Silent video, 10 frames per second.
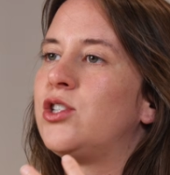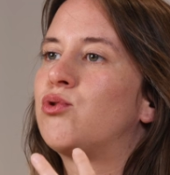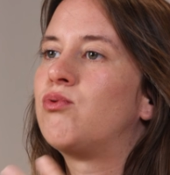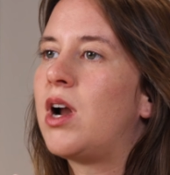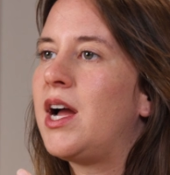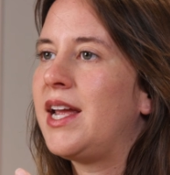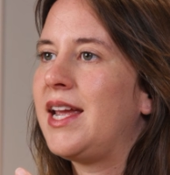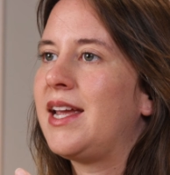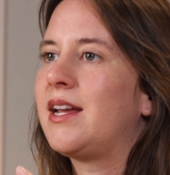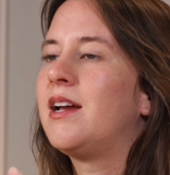and
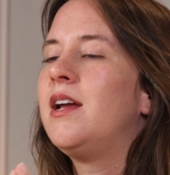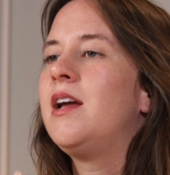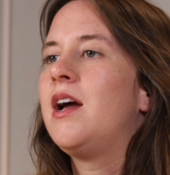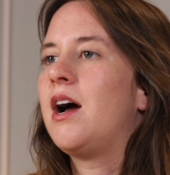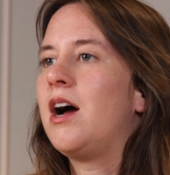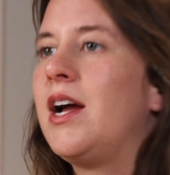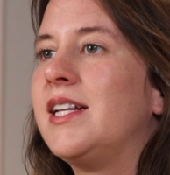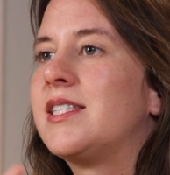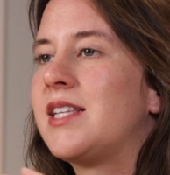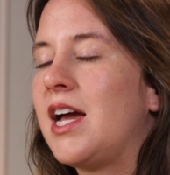drying
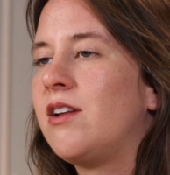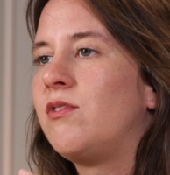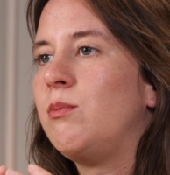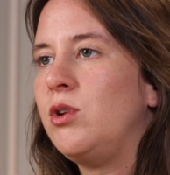inside of the